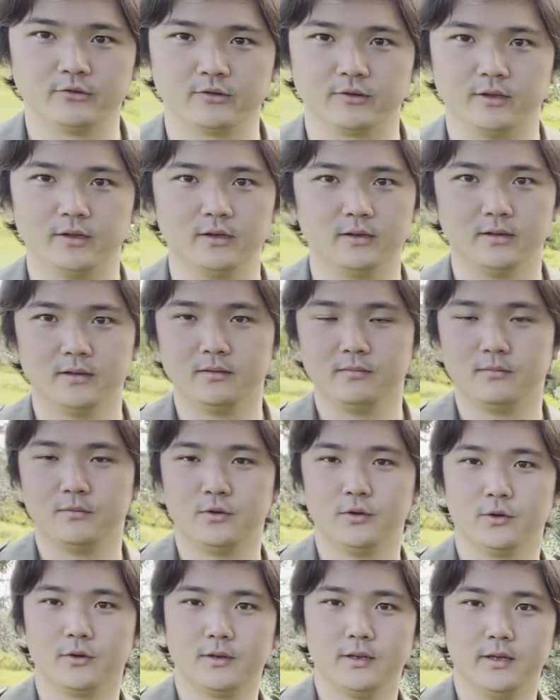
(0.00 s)
Like, it
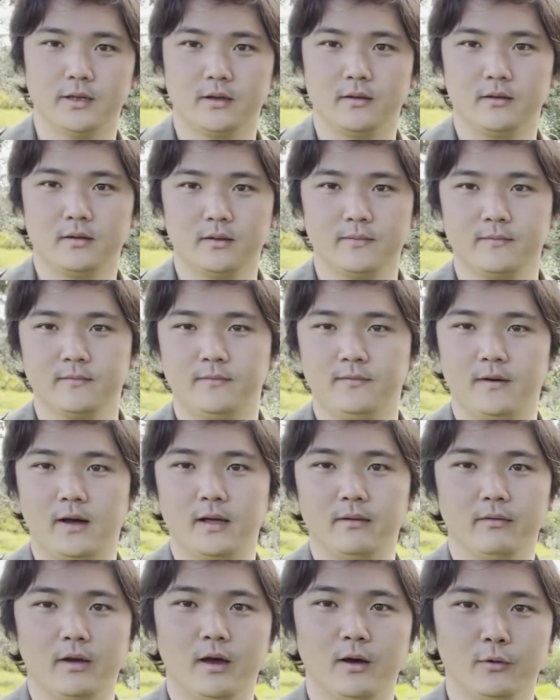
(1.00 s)
took like
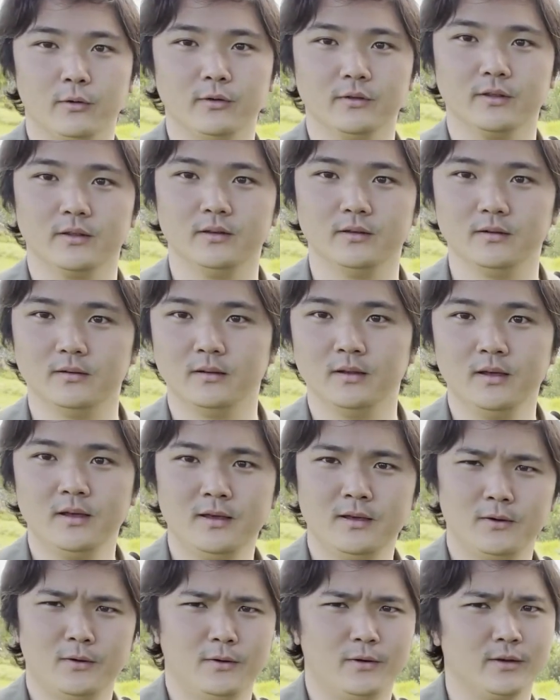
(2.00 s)
5 hours, and
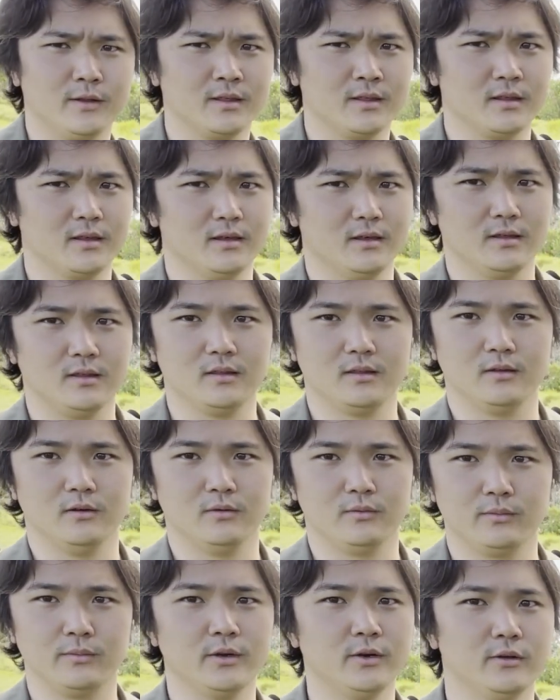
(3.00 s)
honestly it's a
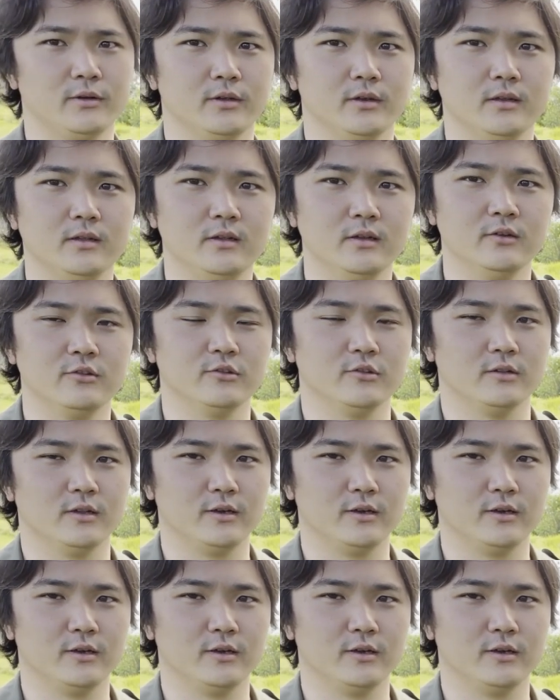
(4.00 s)
real good addition.